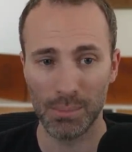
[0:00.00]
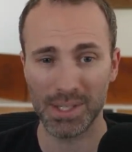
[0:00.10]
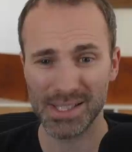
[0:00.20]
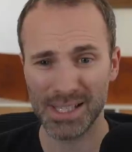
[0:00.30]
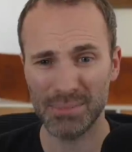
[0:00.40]

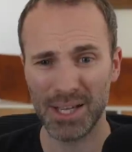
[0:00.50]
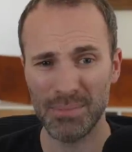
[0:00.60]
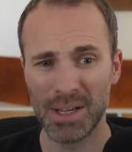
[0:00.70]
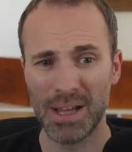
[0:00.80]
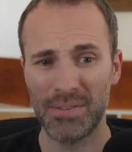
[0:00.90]
But at the same
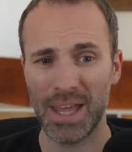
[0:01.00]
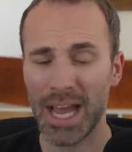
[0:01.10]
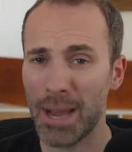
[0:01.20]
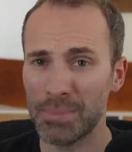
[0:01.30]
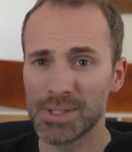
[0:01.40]
time,
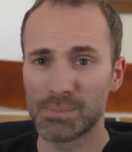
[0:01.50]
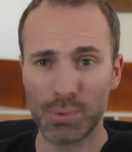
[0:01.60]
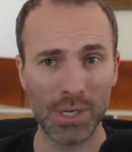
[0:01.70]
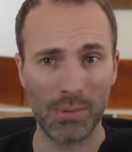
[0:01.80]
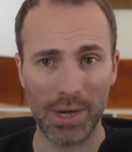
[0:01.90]
that happens
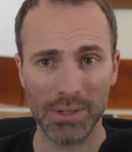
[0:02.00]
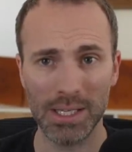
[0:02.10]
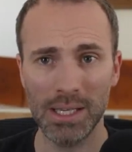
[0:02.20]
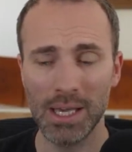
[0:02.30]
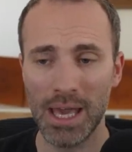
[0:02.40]
pretty
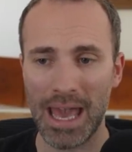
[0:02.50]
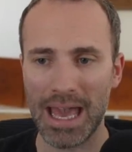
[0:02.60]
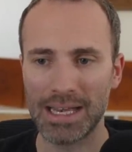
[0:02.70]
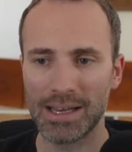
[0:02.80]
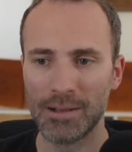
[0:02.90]
rarely.
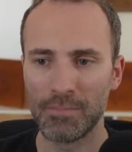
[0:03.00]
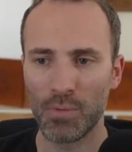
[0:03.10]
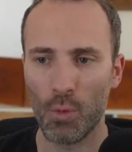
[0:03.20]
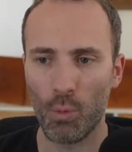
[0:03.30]
And